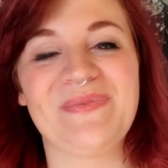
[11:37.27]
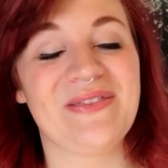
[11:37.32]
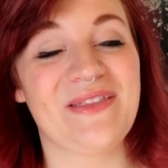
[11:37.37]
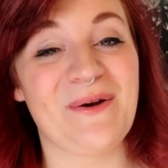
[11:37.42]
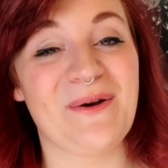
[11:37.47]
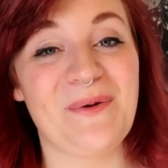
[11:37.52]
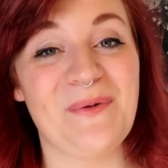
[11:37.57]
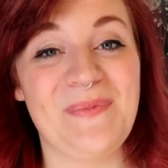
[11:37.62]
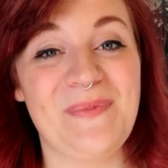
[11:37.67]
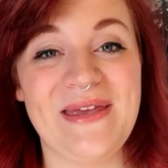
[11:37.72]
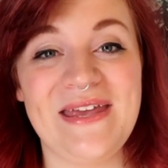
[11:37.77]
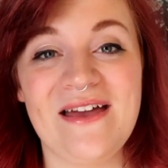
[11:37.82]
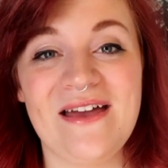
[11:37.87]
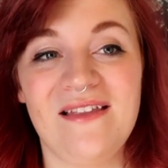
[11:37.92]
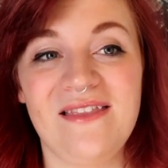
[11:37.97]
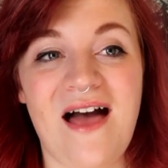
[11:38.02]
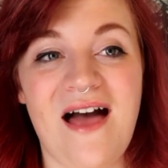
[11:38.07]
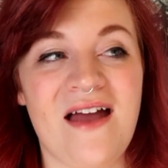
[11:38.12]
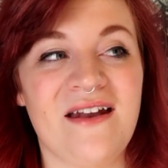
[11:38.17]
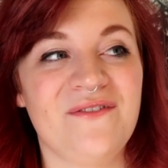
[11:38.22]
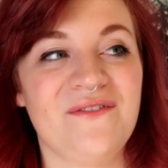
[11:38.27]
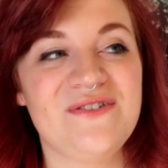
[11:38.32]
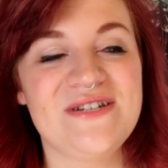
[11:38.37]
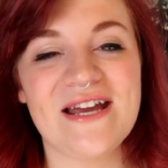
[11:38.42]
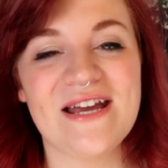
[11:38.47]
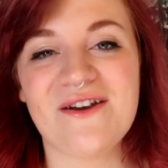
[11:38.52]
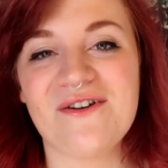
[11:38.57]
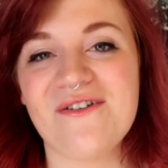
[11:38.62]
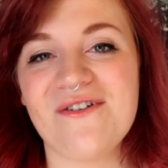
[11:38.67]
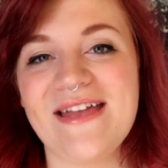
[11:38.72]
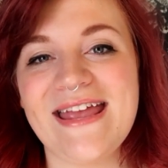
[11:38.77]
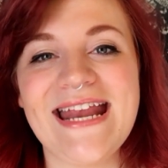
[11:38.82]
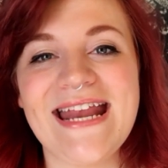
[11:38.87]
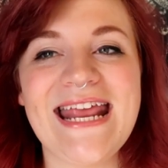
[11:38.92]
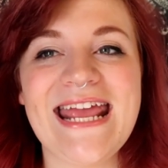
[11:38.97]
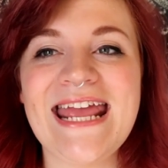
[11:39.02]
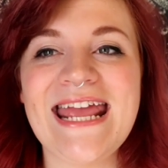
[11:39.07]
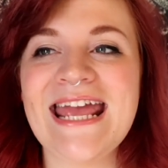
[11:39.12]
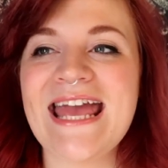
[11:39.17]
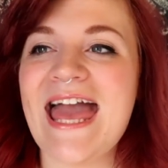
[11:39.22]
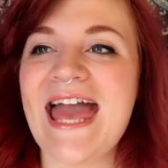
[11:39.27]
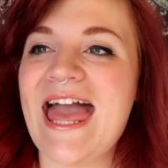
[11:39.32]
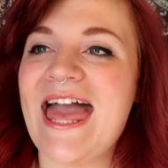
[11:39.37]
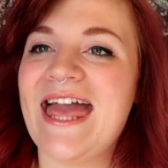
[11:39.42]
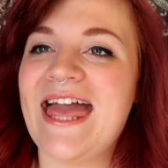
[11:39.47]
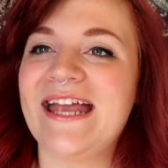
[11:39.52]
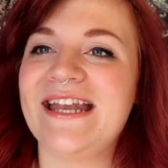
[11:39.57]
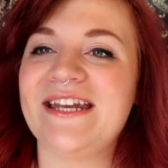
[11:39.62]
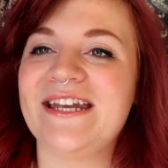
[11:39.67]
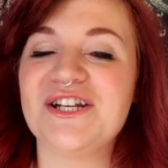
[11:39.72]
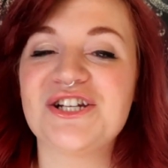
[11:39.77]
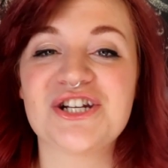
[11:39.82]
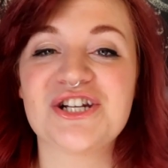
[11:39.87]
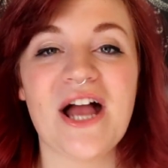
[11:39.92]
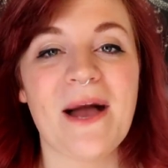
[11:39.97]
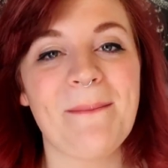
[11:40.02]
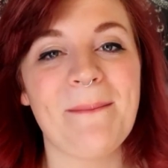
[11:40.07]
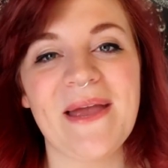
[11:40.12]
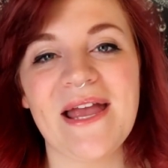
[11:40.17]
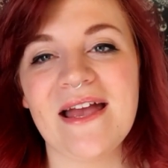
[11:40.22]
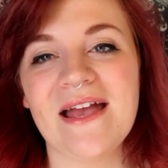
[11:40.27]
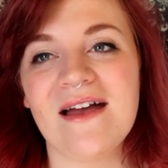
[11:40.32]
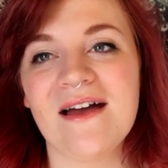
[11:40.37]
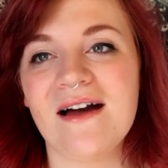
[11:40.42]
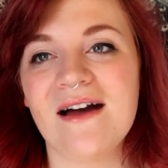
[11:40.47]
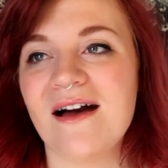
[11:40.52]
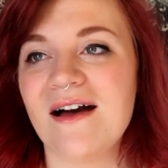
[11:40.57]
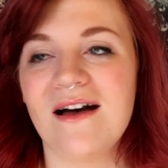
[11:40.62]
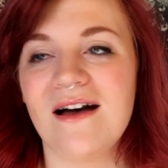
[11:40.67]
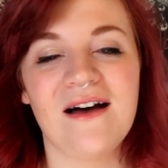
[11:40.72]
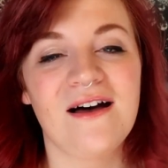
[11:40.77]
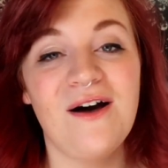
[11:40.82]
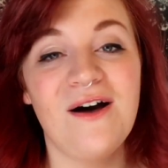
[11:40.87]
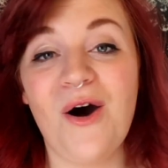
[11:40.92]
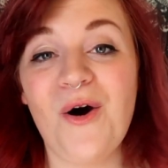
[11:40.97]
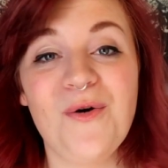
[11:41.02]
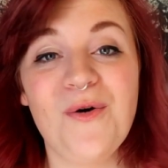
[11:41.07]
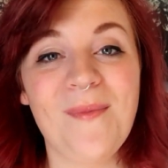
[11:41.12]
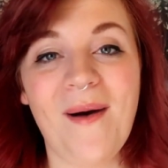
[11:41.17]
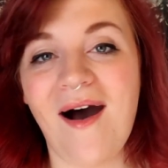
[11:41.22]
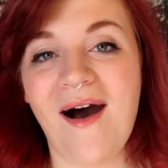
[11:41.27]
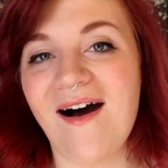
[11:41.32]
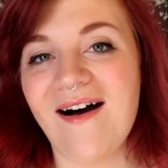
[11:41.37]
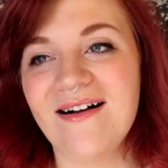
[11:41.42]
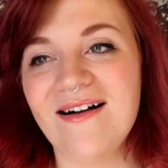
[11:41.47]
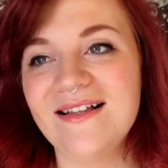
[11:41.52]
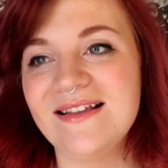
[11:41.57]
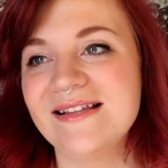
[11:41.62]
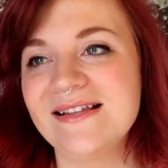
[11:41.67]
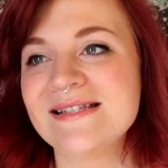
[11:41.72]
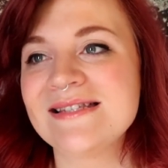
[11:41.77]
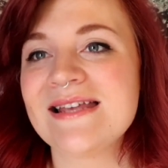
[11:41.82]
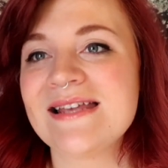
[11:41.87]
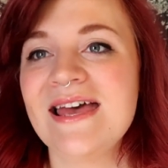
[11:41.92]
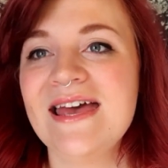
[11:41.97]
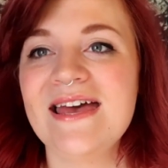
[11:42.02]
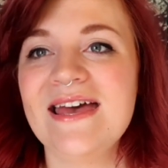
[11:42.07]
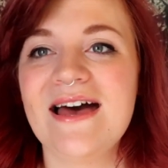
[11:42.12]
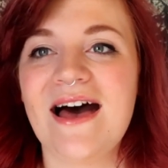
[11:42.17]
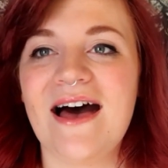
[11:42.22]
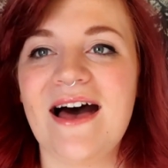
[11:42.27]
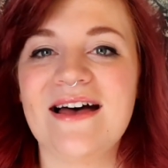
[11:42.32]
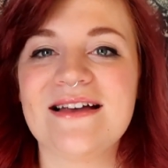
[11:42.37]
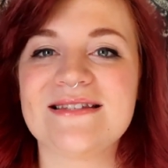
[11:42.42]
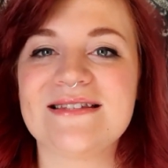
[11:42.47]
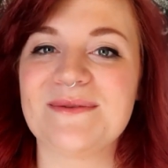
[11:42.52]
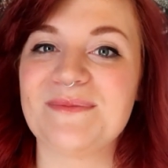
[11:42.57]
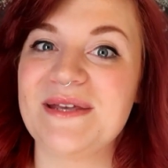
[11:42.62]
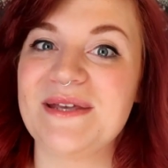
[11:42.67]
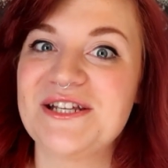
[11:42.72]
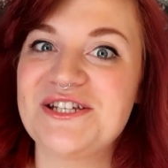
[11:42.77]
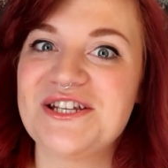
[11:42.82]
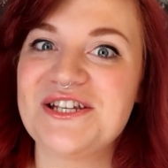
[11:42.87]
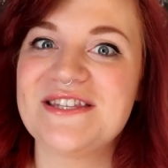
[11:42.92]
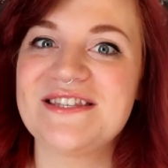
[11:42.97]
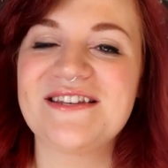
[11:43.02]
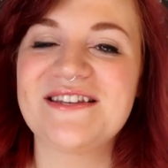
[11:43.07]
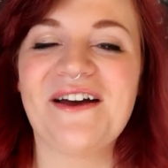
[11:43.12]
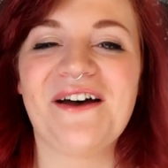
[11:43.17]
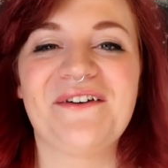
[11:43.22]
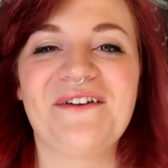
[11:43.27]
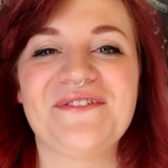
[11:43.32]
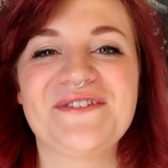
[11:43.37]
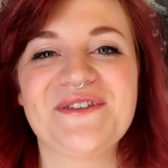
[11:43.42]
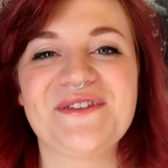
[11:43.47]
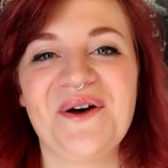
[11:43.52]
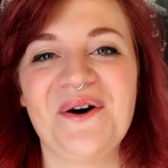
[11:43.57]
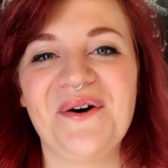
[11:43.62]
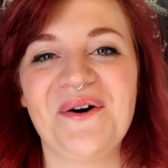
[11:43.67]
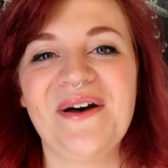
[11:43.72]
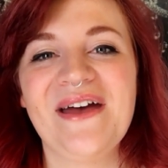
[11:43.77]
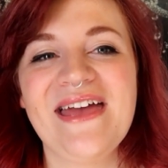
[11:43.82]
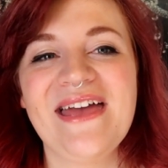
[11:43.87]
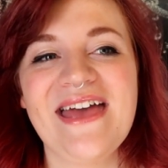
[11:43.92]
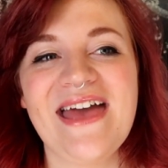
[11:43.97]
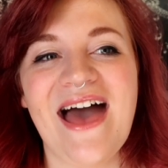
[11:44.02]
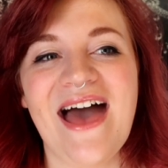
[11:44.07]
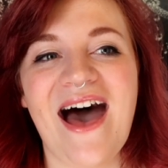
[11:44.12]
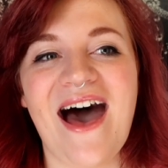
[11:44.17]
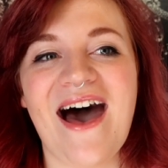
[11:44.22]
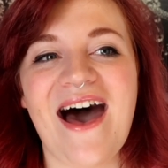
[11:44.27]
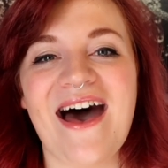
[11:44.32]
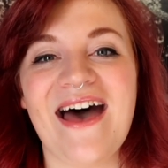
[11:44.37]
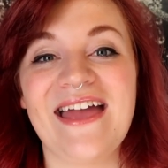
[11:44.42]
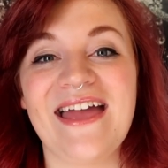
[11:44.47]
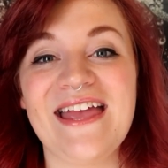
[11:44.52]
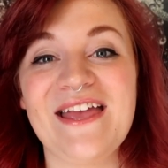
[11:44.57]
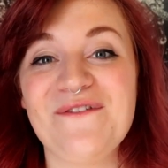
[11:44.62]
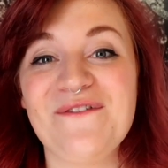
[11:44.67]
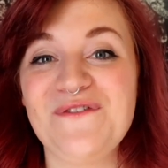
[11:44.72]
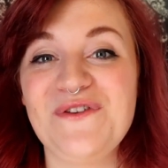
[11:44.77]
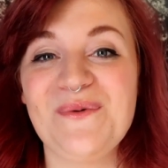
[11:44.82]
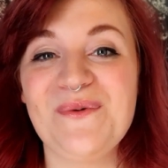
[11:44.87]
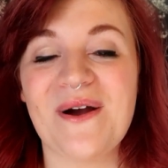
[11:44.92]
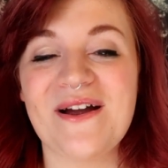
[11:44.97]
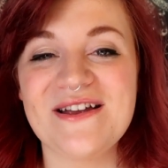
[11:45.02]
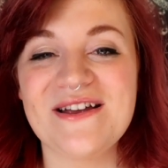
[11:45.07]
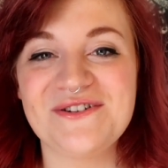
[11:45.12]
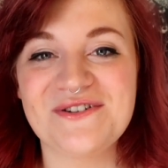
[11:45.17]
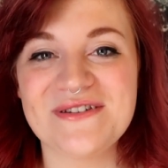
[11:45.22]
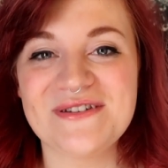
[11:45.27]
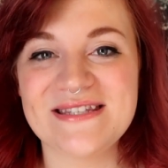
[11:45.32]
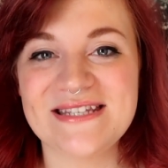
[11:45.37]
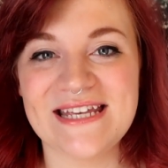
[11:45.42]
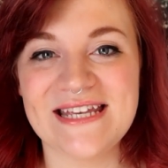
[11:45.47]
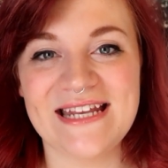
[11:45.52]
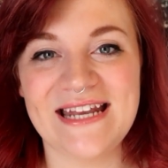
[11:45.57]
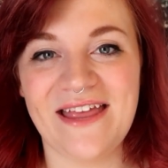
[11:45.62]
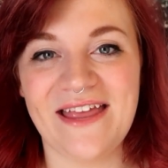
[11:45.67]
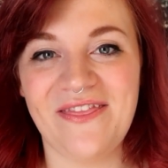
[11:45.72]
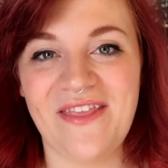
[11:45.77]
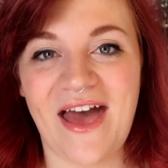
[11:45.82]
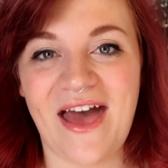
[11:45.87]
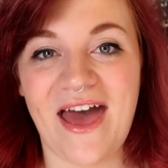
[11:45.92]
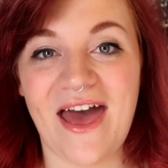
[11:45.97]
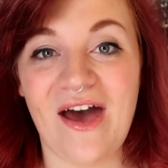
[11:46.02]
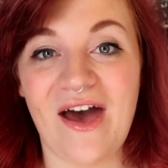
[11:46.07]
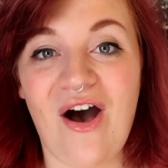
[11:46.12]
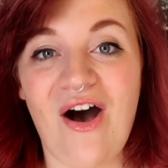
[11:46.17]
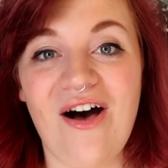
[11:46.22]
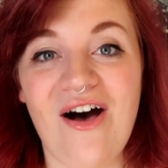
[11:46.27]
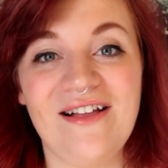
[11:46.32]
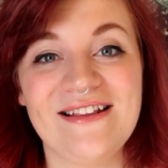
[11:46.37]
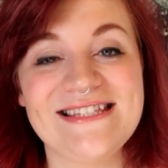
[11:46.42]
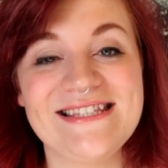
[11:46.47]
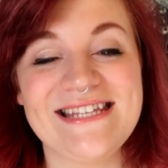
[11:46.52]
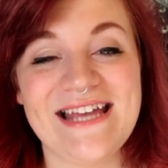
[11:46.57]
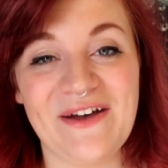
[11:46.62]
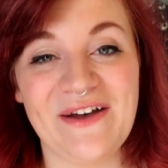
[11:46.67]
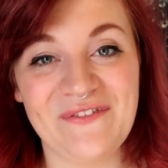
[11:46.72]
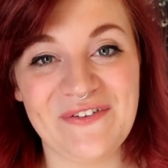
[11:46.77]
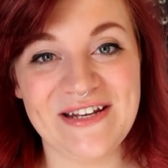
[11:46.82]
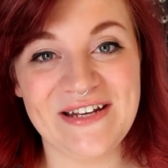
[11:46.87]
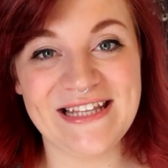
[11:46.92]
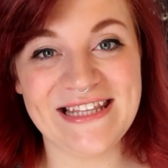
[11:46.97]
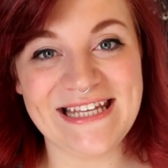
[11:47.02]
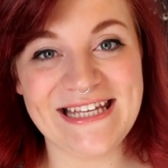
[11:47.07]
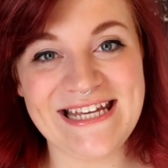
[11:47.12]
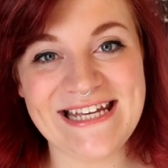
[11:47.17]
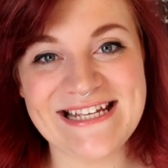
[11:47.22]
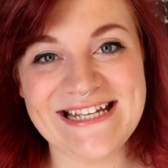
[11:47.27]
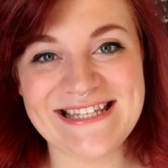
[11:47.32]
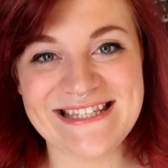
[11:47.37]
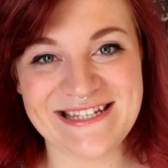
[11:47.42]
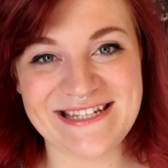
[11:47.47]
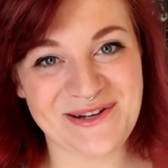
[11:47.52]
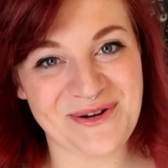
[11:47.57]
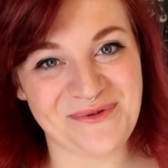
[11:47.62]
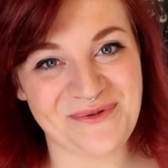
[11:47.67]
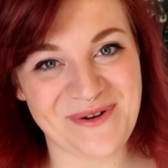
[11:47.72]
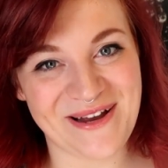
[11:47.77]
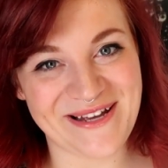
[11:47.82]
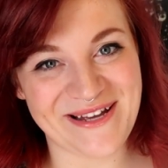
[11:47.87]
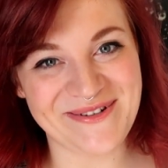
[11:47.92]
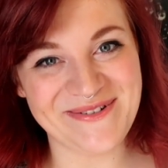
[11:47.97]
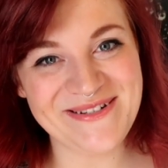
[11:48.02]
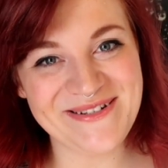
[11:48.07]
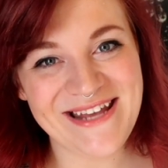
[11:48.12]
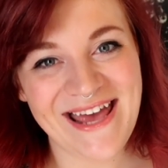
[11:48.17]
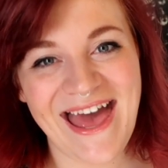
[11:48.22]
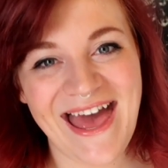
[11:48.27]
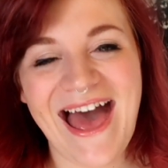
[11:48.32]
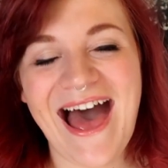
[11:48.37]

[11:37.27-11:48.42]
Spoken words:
there will be a lot of decorating and shopping, home hauls, some kitchen stuff. So if you are interested in that at all, definitely stick around.